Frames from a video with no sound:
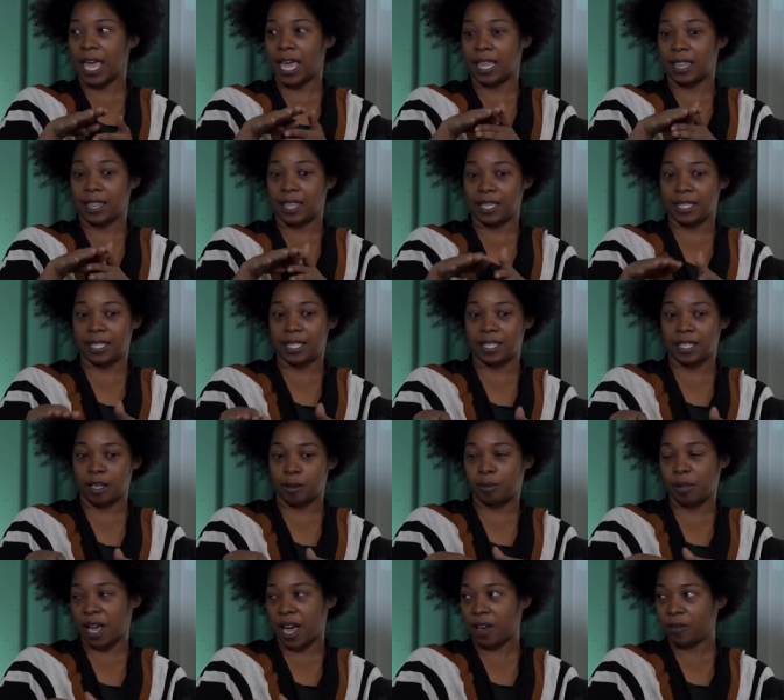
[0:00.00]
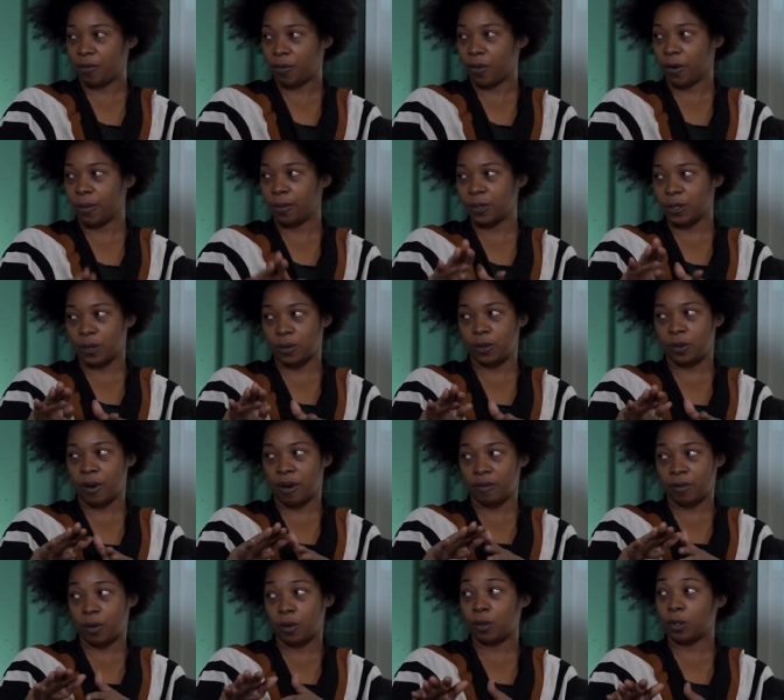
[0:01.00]
and this is the platform, so you
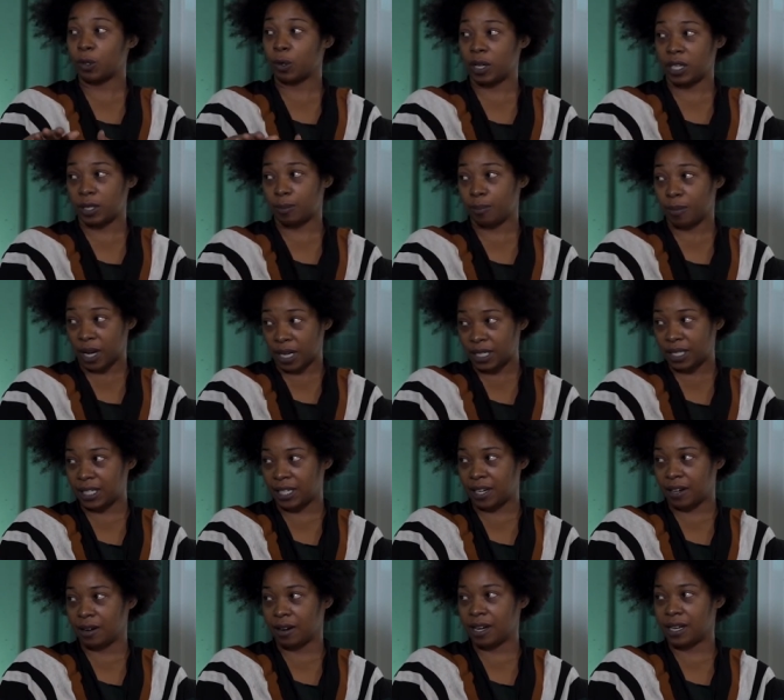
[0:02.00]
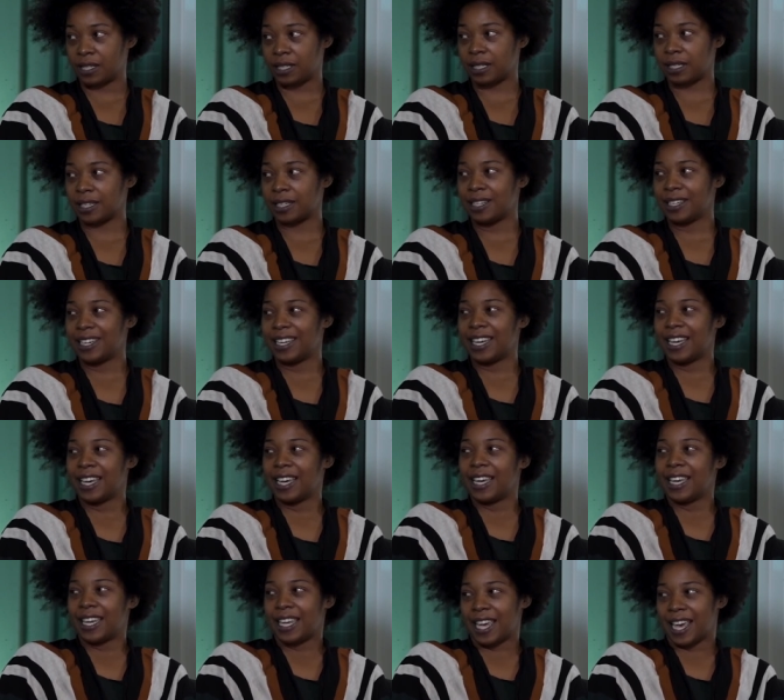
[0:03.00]
have no choice but to hear us.
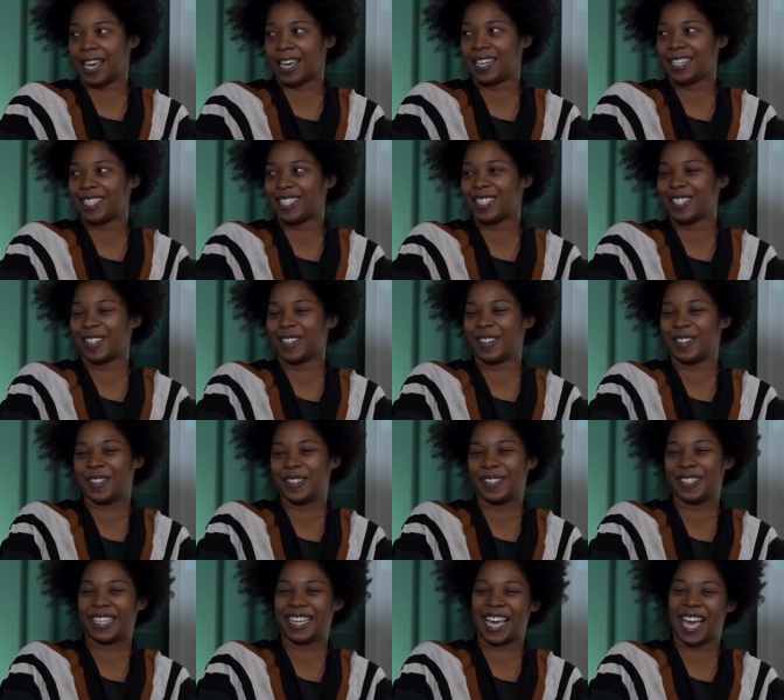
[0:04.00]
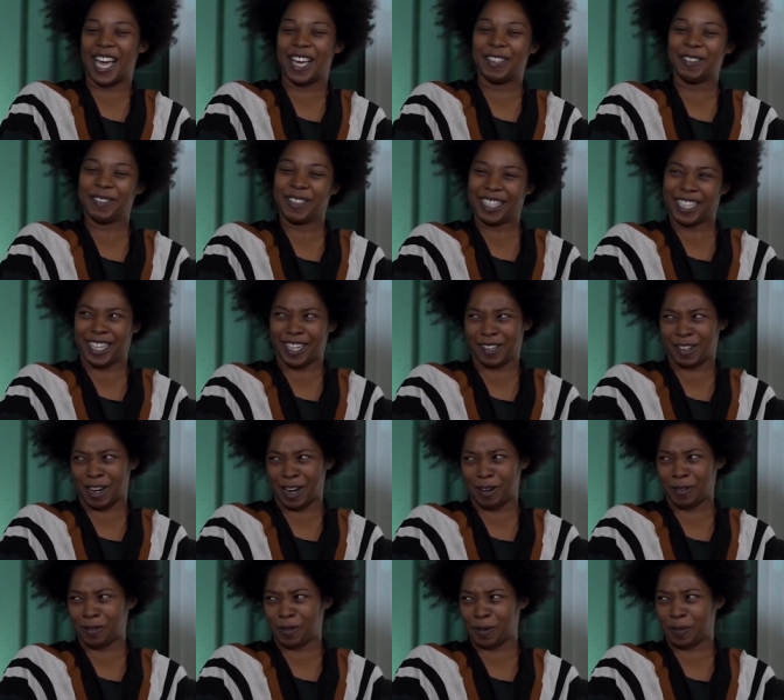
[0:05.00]
Yes. Yeah. So I'm really
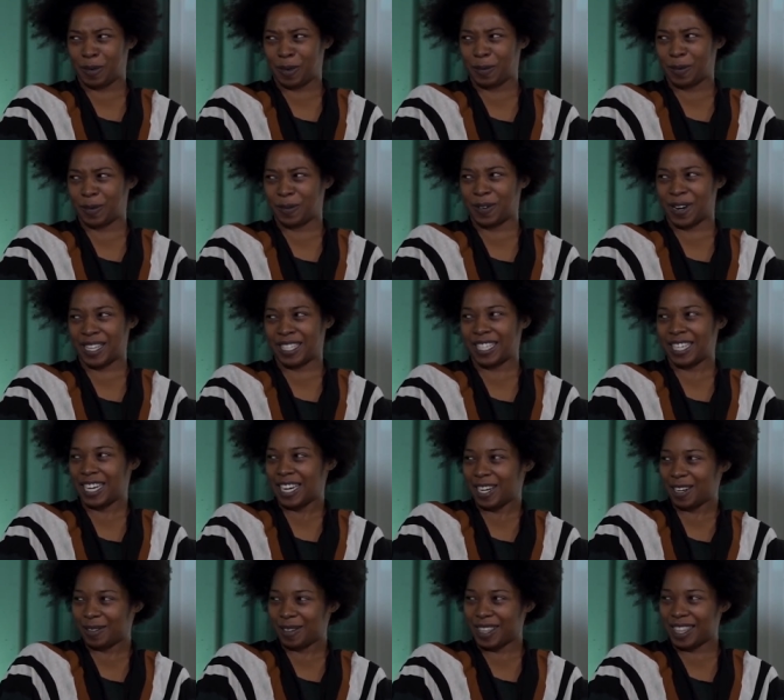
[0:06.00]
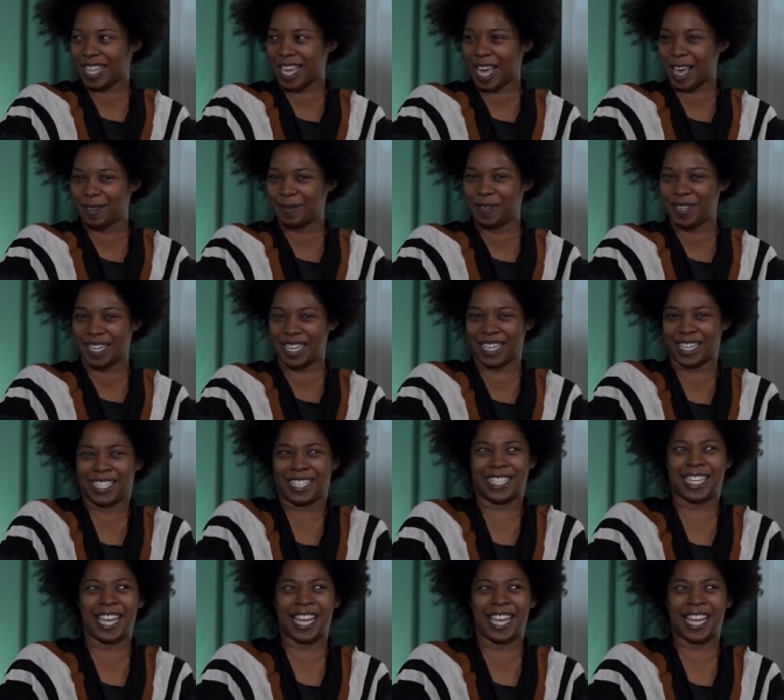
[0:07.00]
grateful people resonated with that yeah. because